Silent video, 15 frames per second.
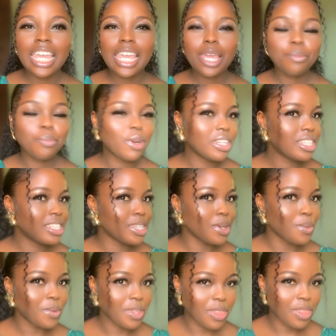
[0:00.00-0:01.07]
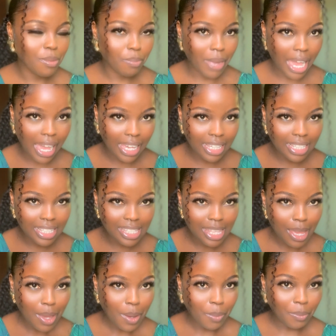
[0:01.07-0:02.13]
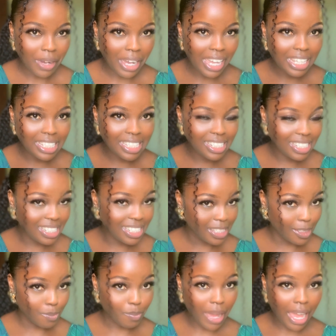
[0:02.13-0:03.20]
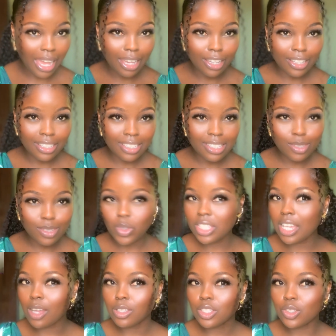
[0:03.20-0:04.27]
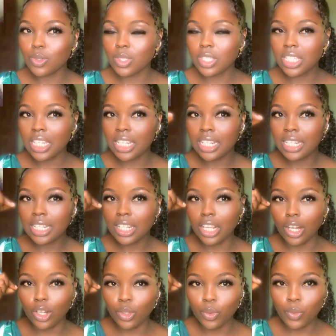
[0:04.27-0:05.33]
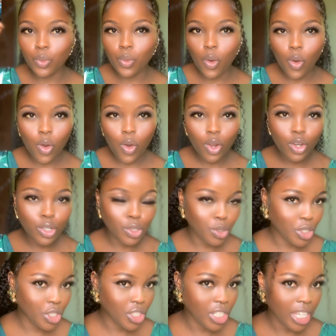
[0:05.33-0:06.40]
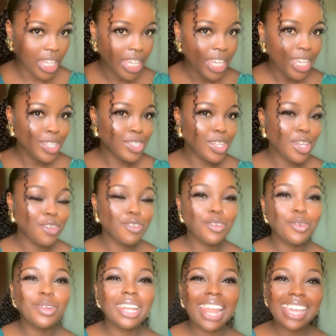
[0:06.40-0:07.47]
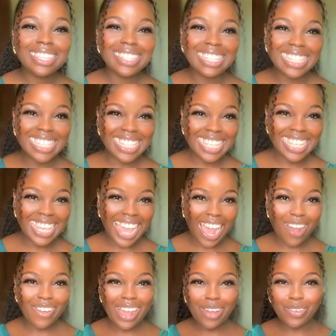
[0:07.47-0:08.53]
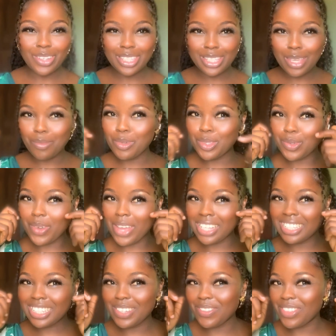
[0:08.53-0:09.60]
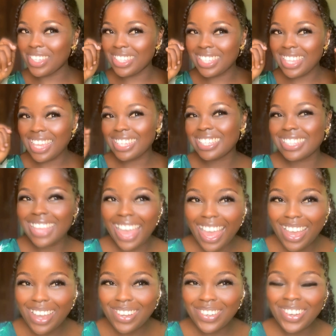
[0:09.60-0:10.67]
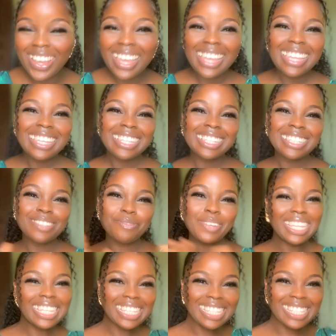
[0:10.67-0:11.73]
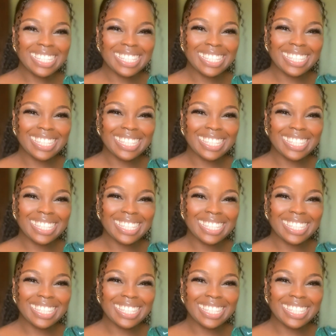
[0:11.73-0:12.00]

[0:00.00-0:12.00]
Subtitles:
a ponytail with bangs, but I did these bangs without using glue or crochet. So if you would like to see how I was able to achieve this hairstyle, please